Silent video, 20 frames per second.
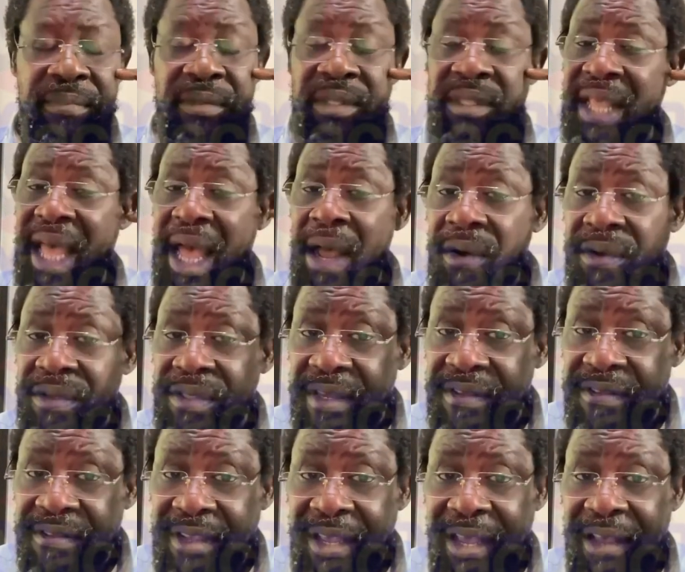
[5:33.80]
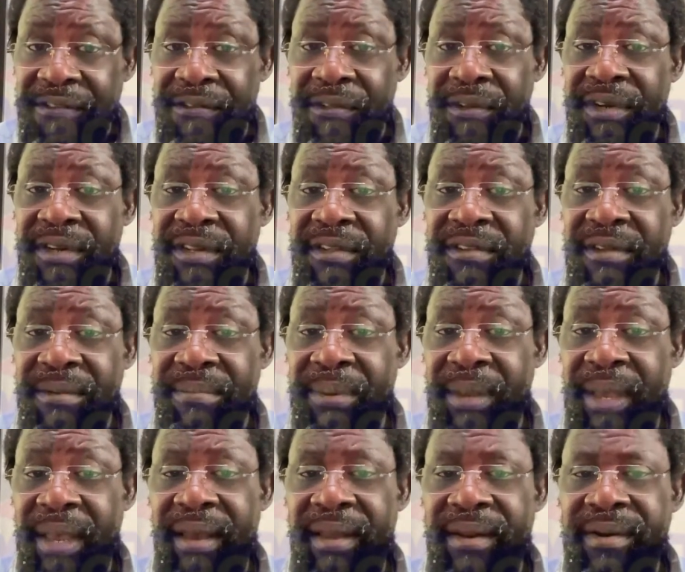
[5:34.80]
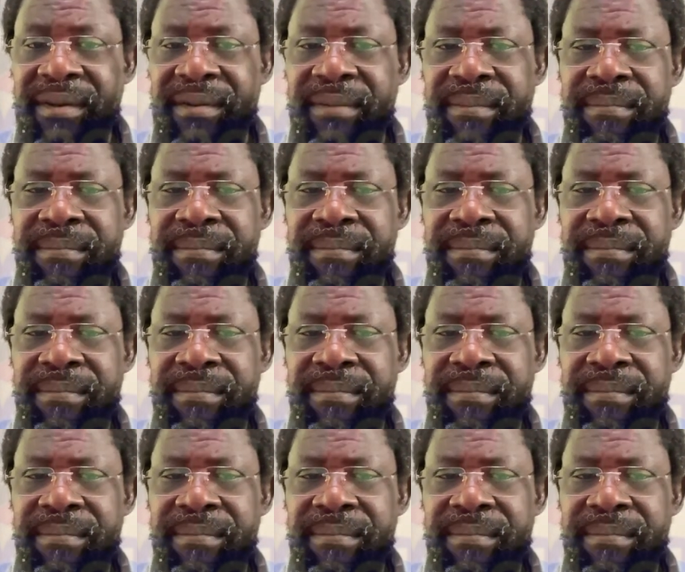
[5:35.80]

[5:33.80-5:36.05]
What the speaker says: that urgency has not disappeared.